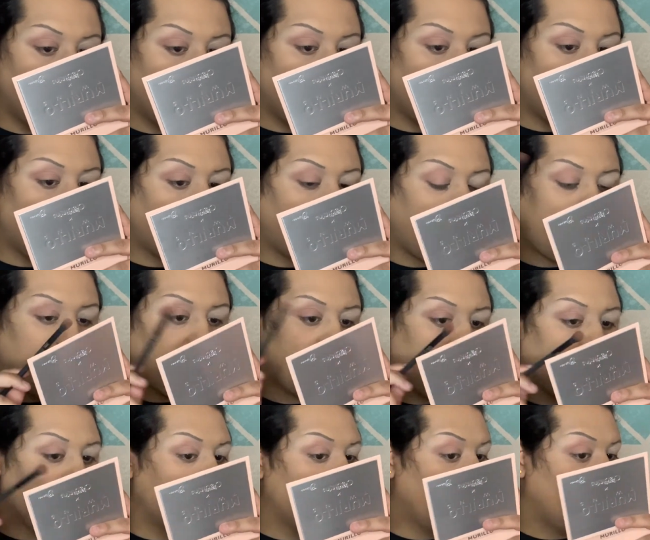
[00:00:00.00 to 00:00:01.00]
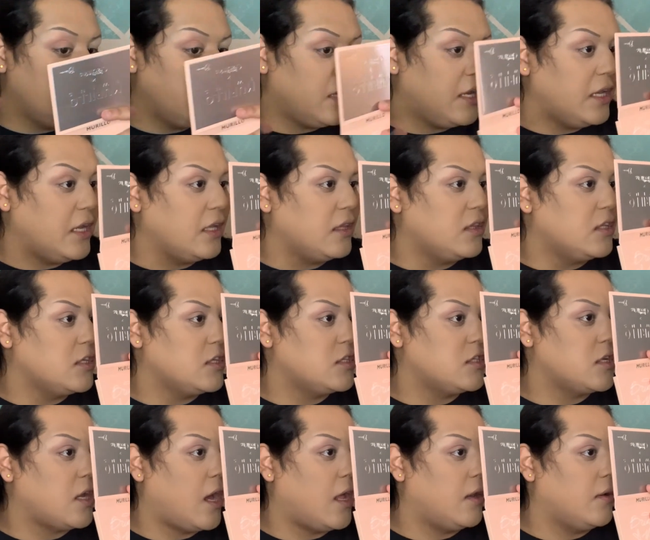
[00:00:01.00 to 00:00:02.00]
Okay, and then looking at the
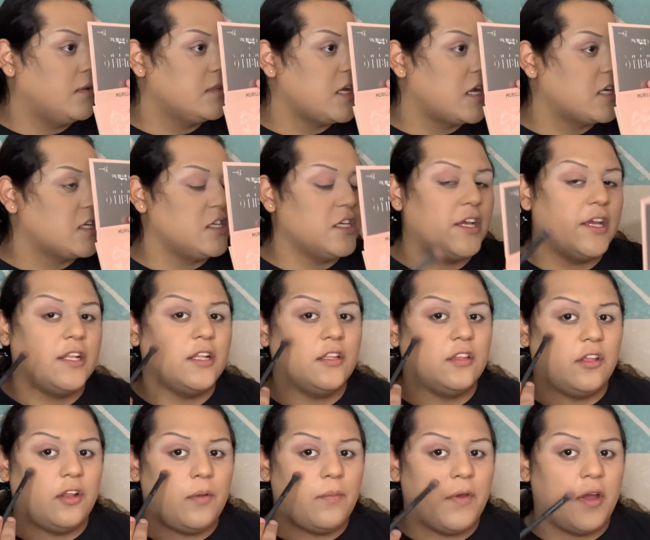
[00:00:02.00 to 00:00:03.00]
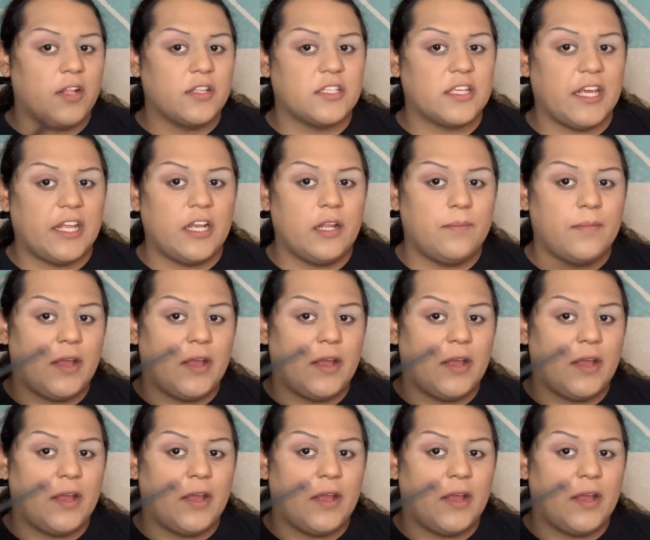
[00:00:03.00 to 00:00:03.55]
shadow, it's actually getting a little bit, it's getting on my